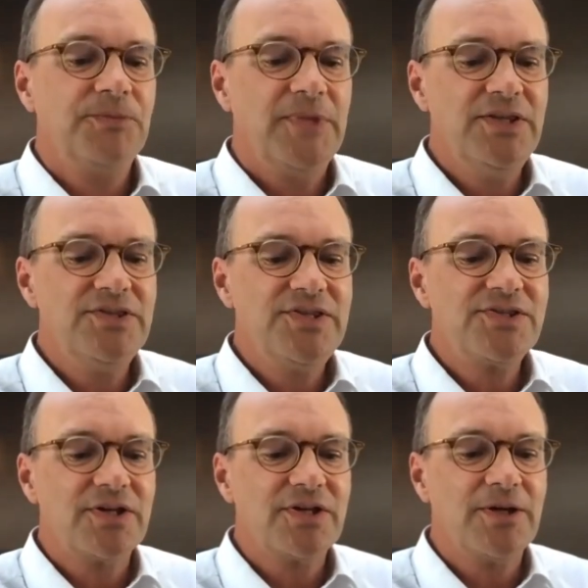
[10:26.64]
In
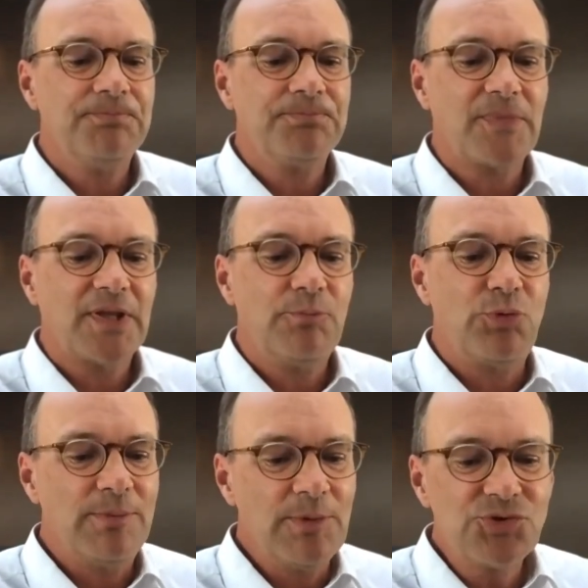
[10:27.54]
this
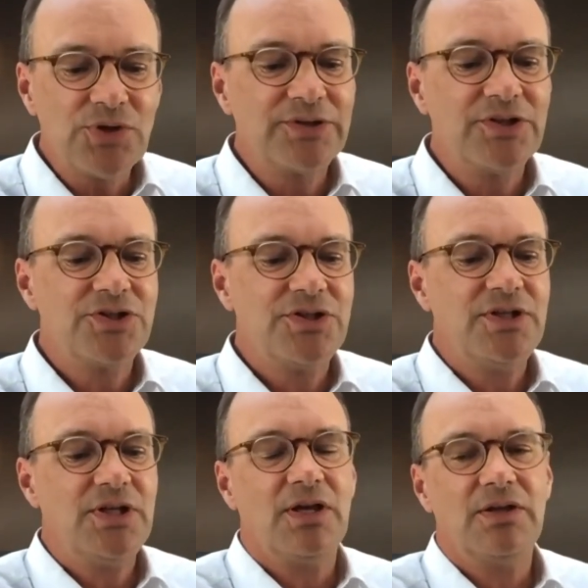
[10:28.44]
premium
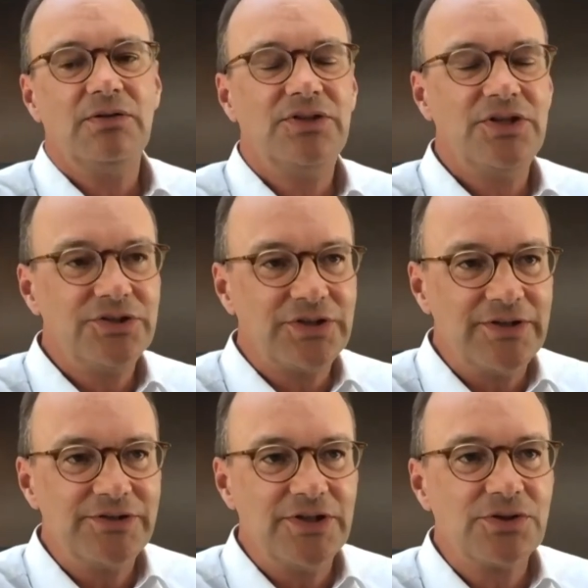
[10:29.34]
strategy and
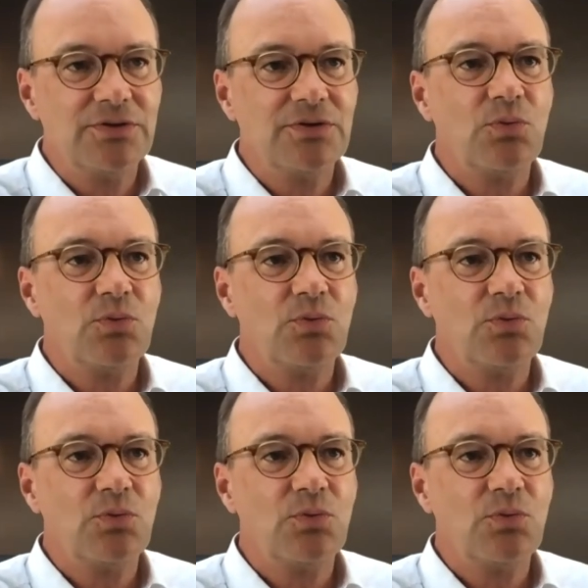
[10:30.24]
digitalization,